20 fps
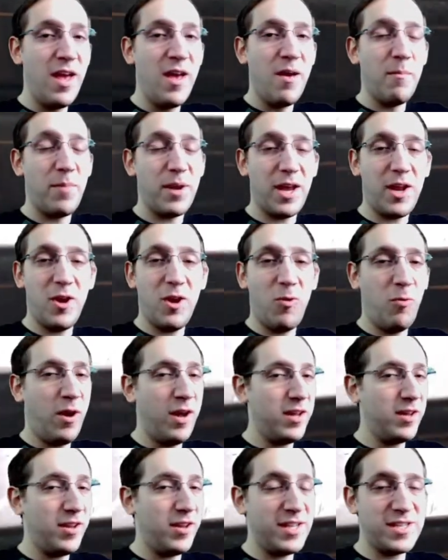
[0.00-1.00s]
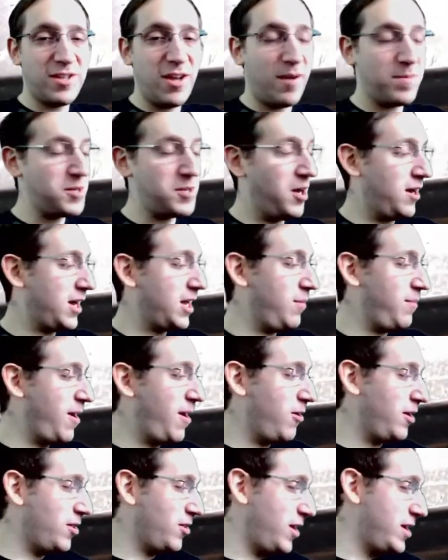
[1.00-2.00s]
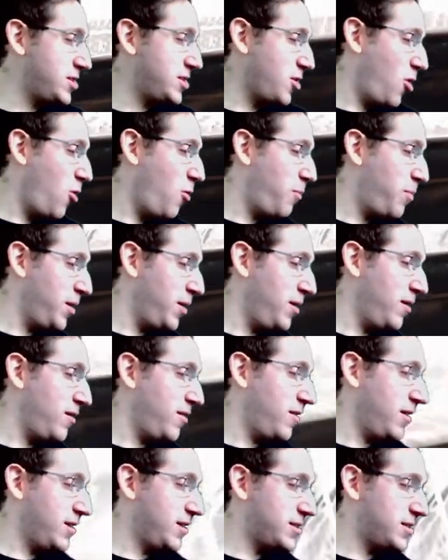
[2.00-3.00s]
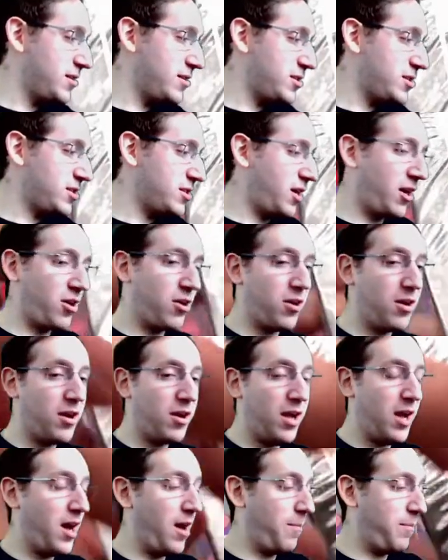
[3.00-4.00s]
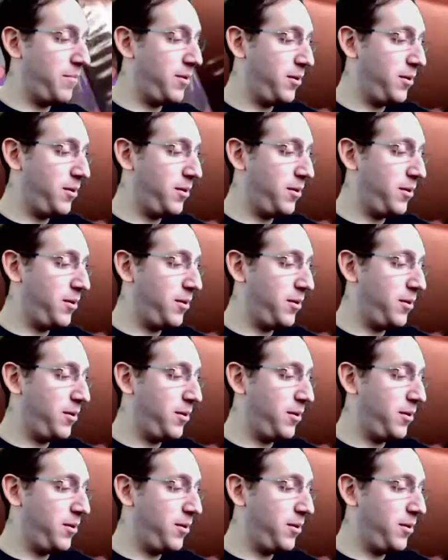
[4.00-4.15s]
But you know what? Let's stop talking about it. Let's open this sucker up.